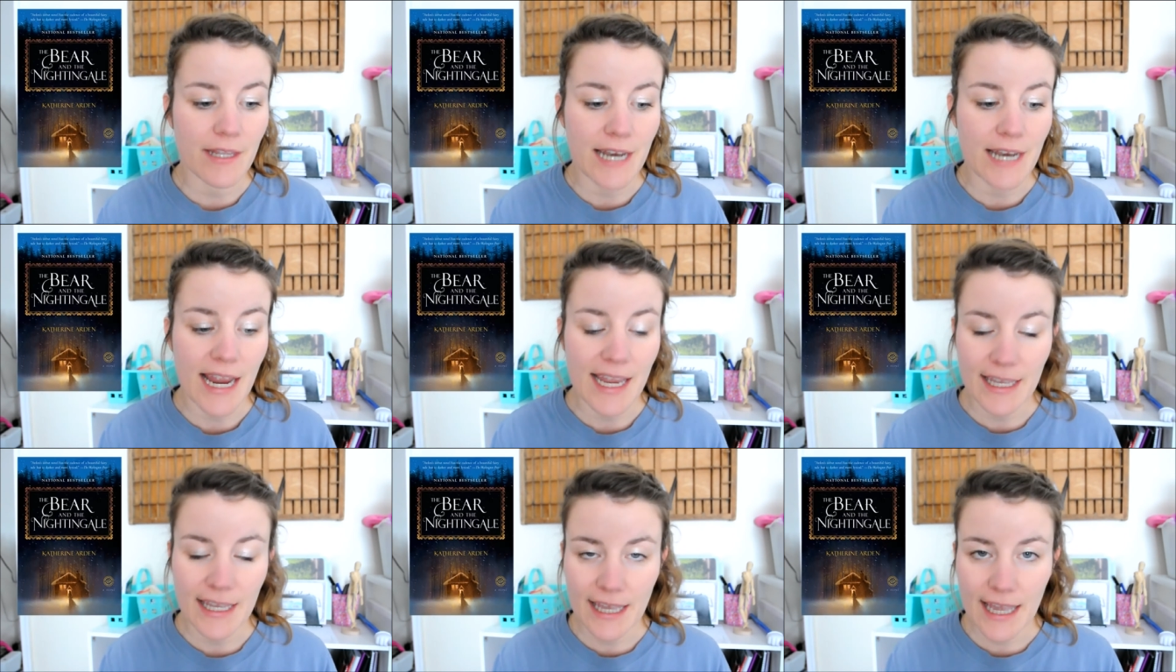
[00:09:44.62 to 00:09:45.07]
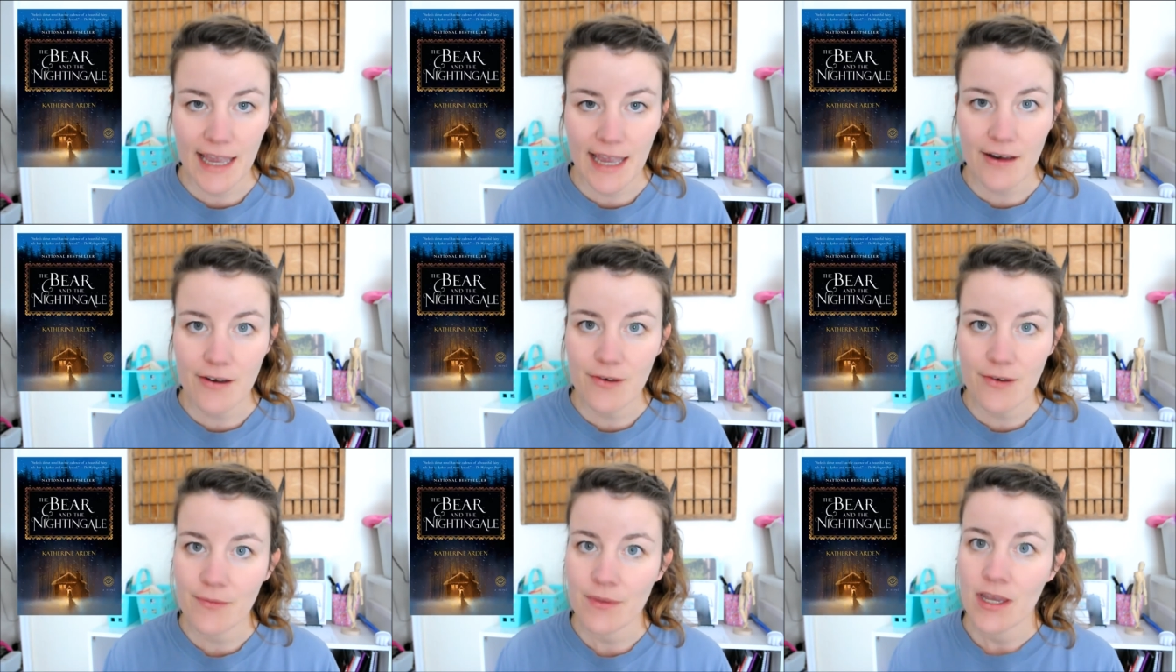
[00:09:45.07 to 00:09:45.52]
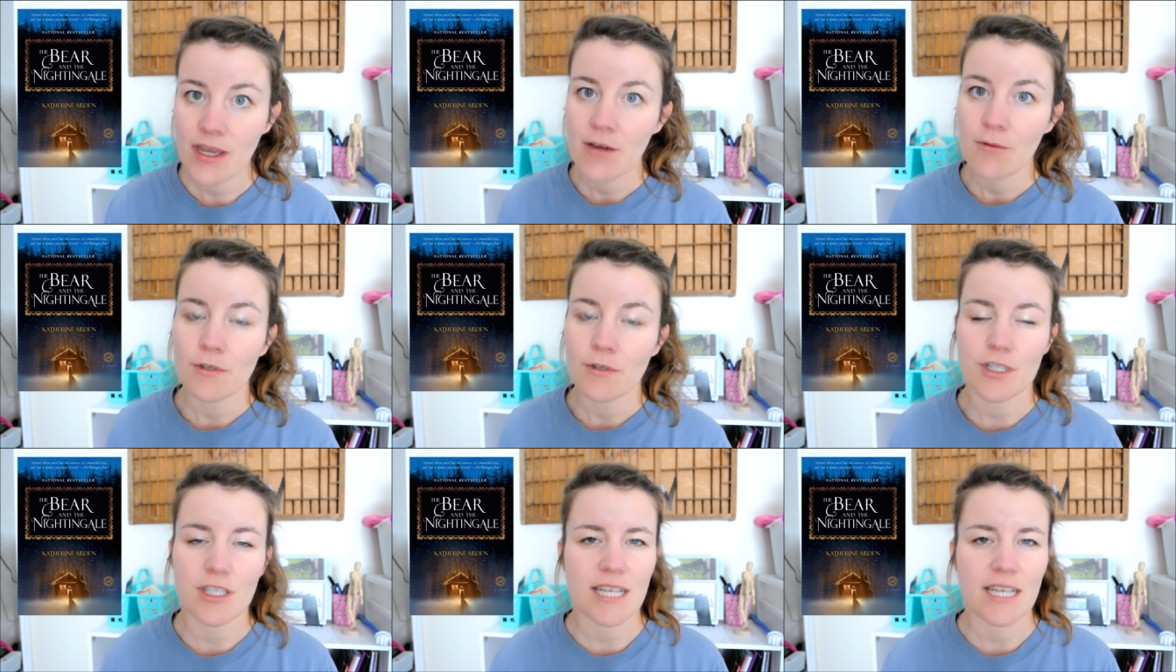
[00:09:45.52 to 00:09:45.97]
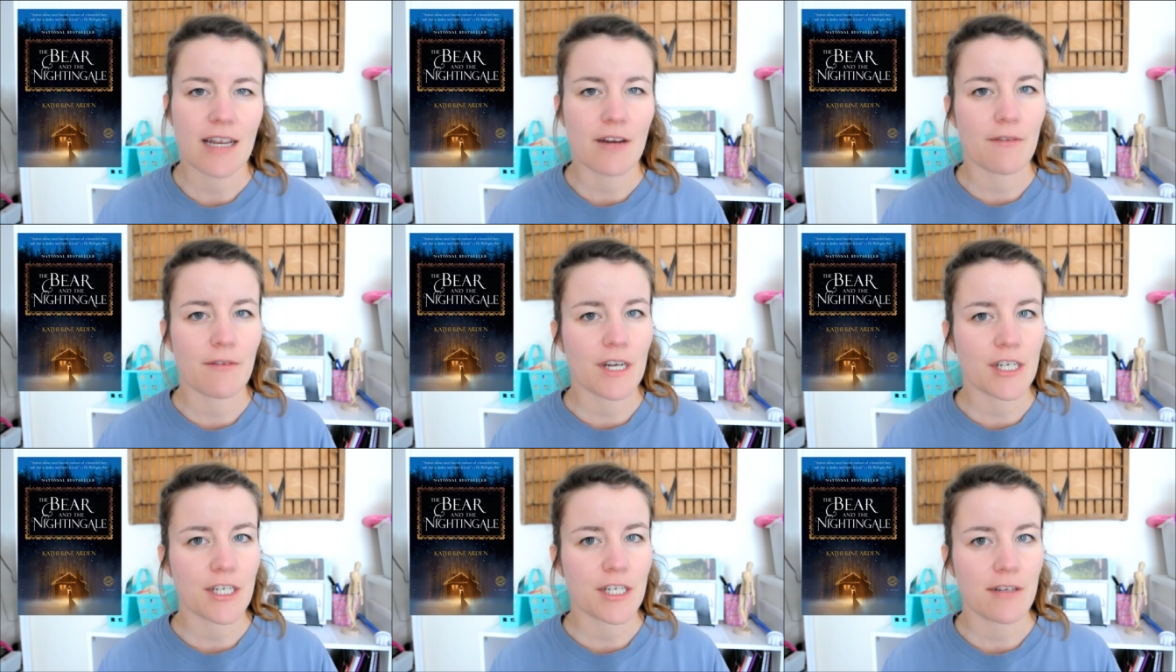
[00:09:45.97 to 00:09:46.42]
and the Nightingale, which is like
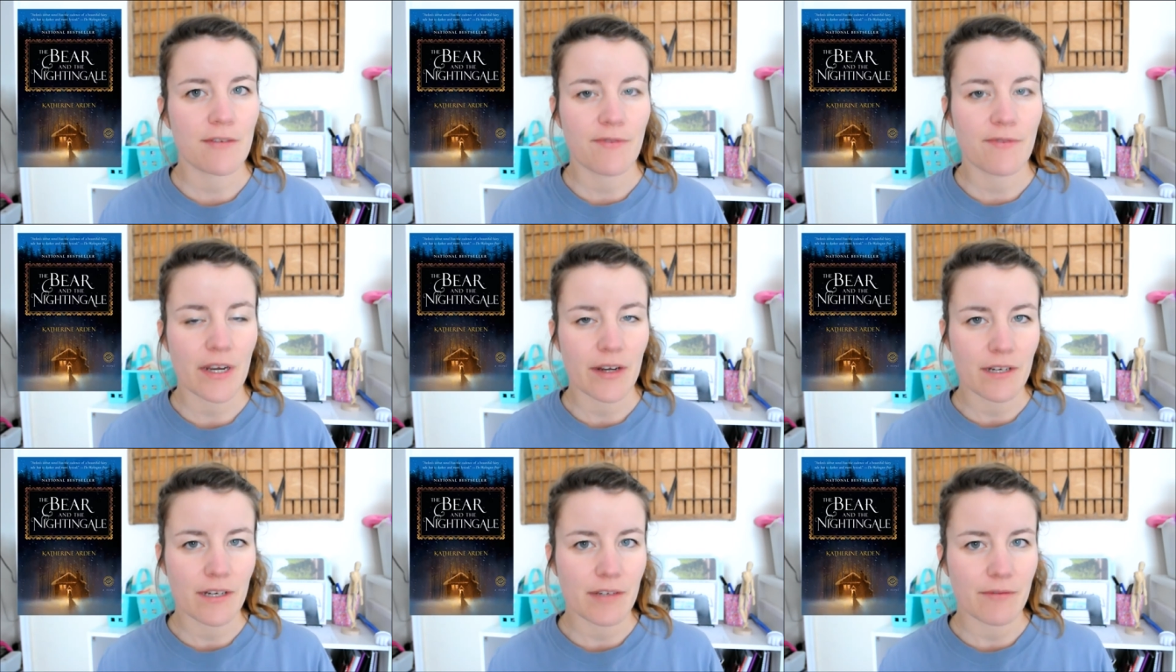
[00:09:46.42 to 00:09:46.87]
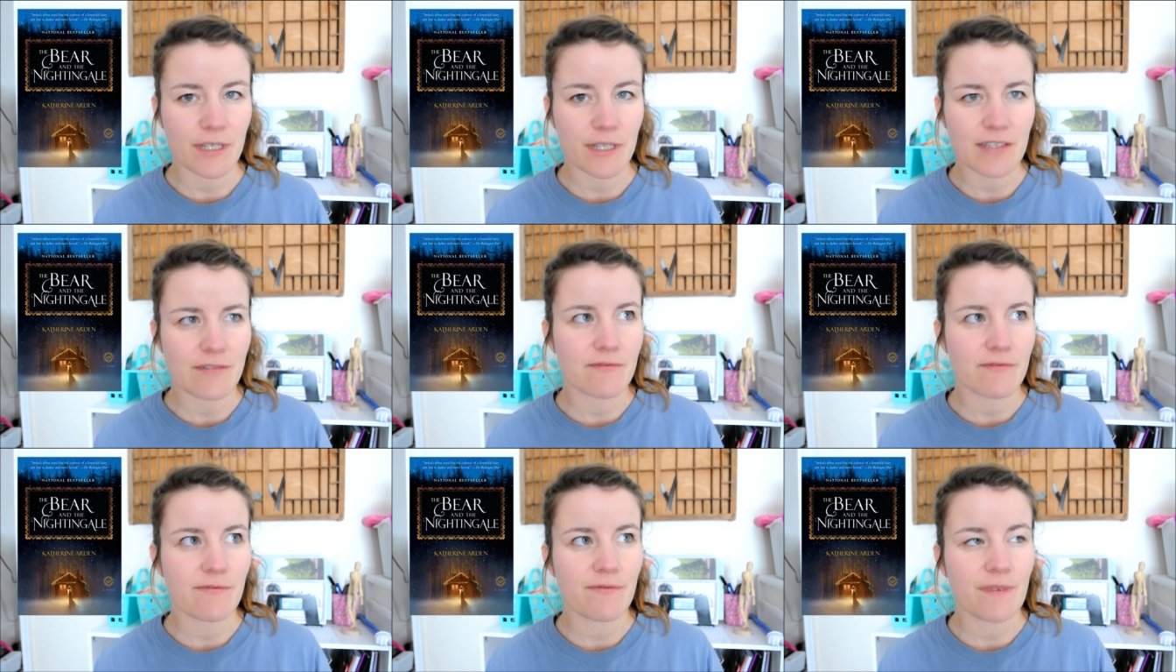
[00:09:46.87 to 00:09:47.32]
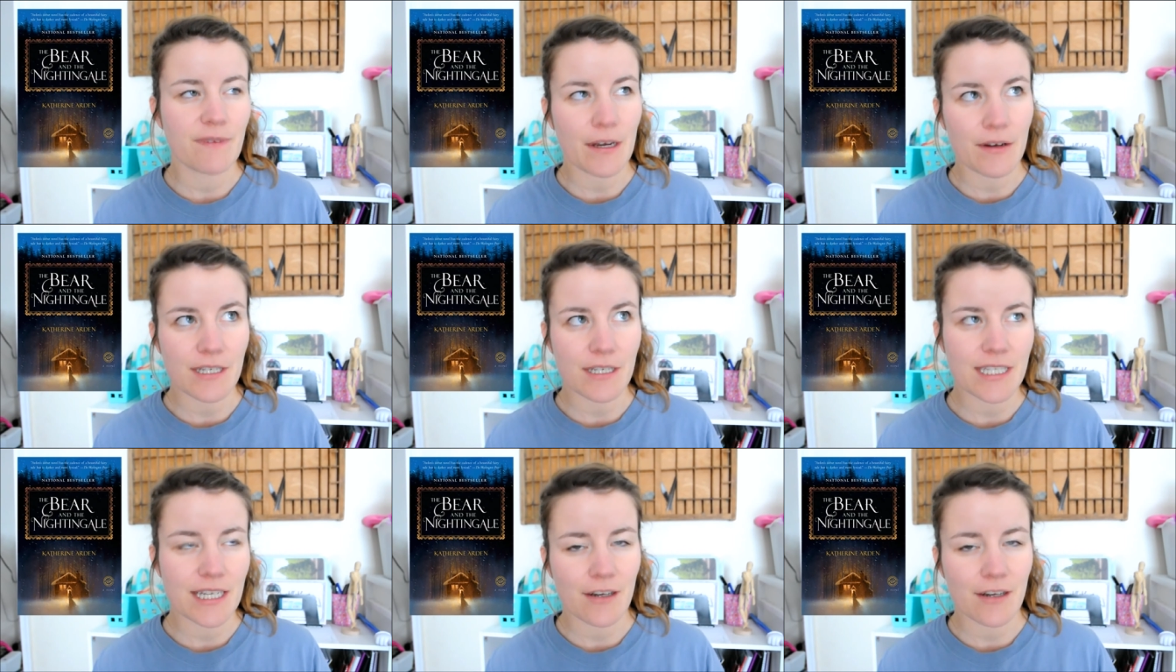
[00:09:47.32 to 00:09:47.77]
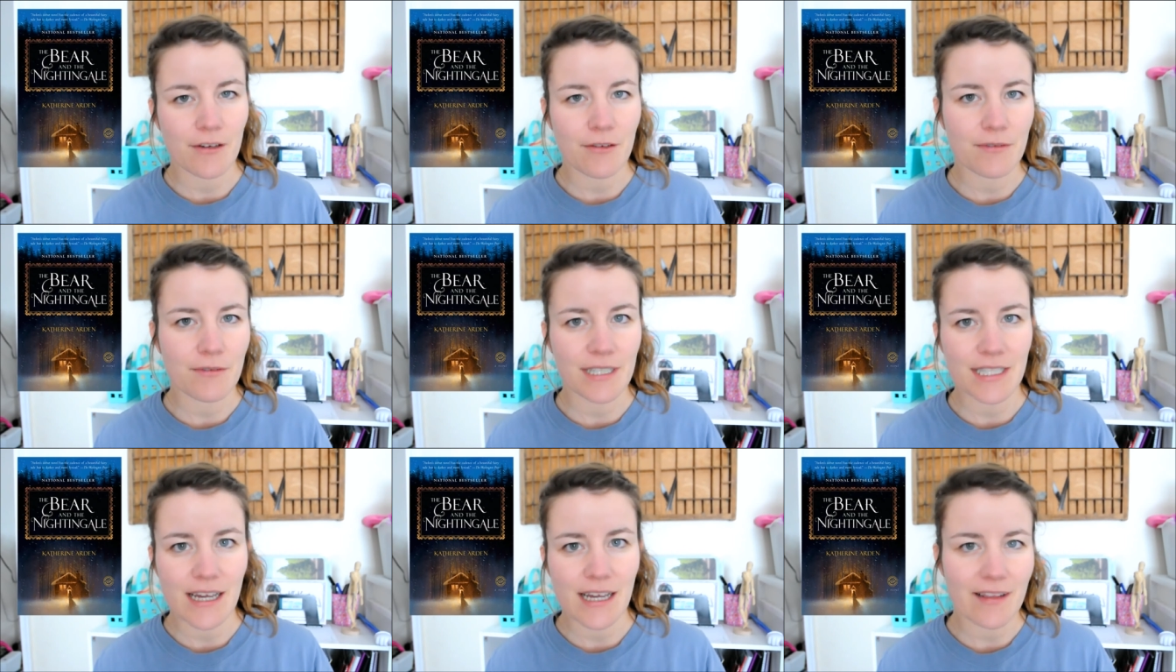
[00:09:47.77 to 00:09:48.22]
a Russian fairy re, fairy
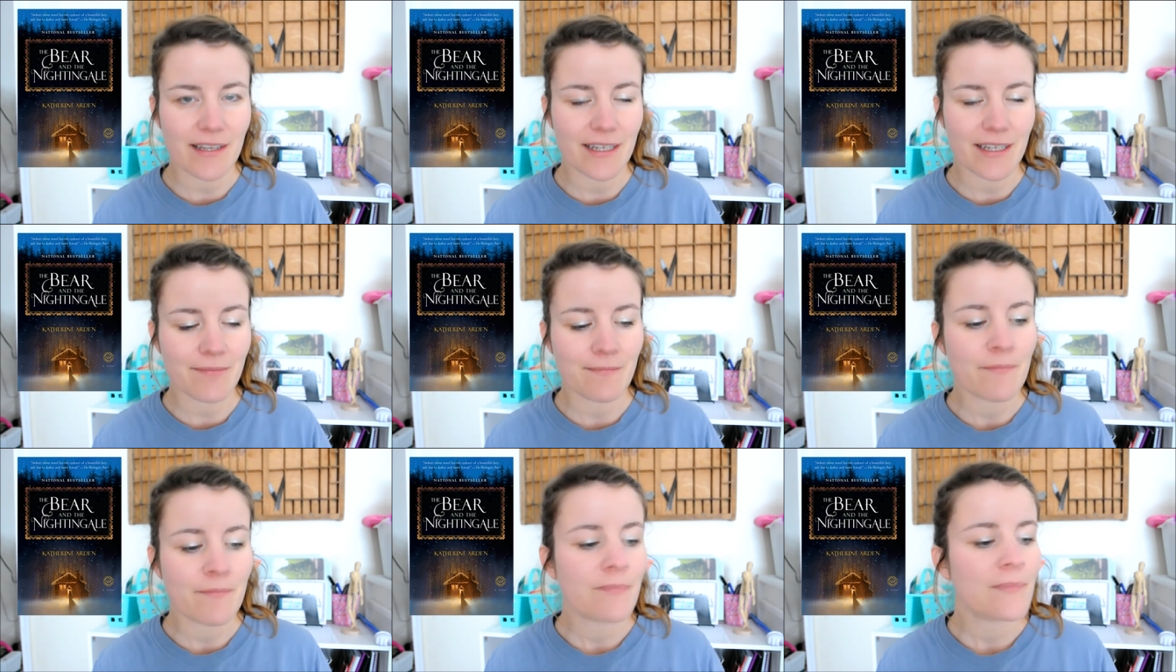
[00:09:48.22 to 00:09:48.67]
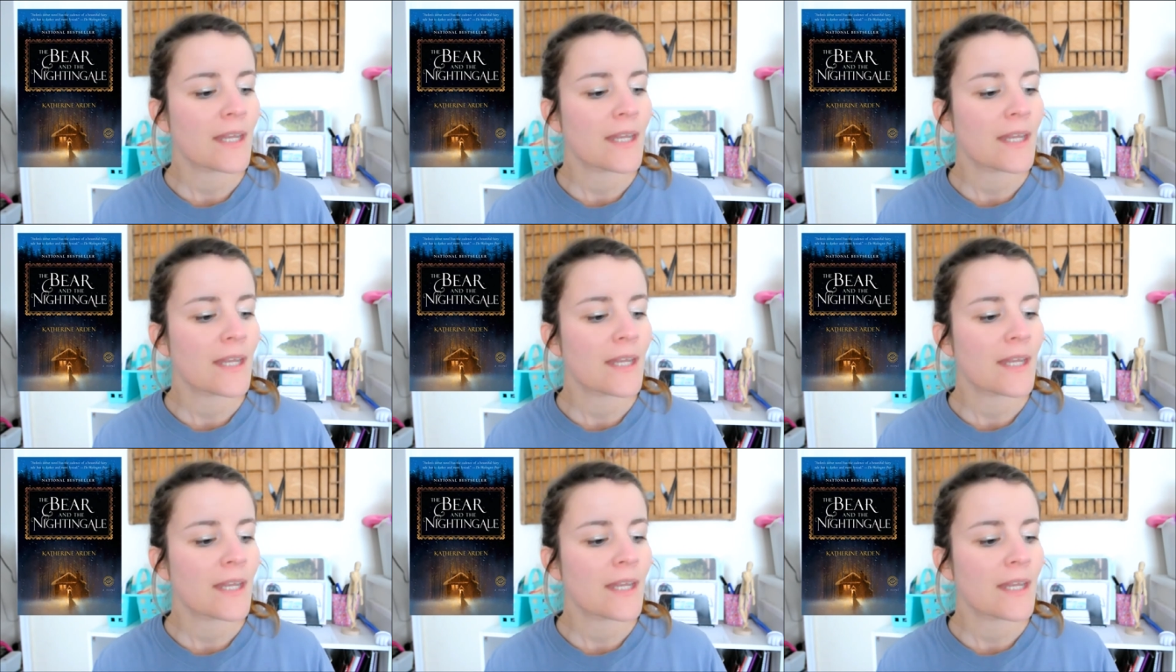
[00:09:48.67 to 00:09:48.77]
tale retelling.